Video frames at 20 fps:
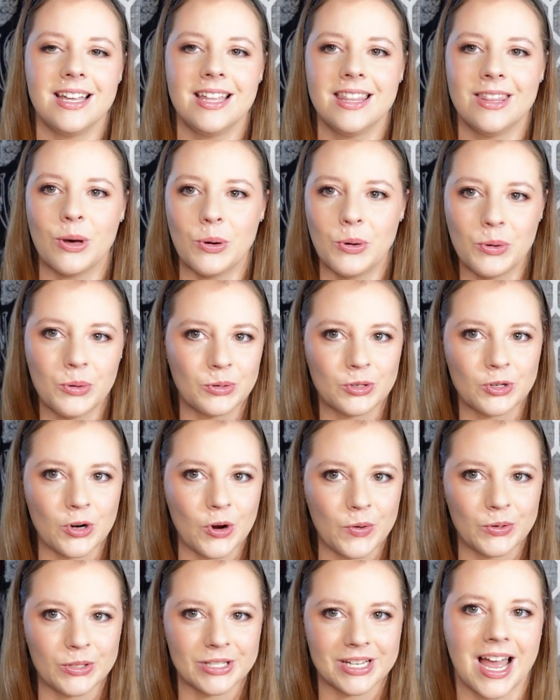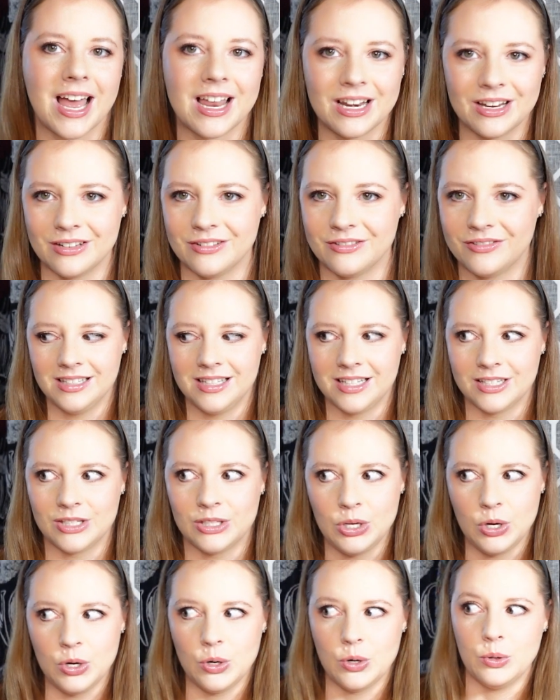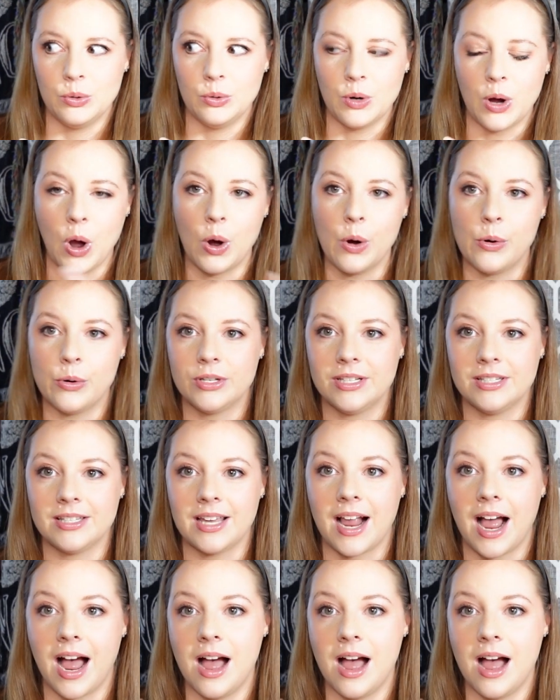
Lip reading: the whole show is kind of this new host is like,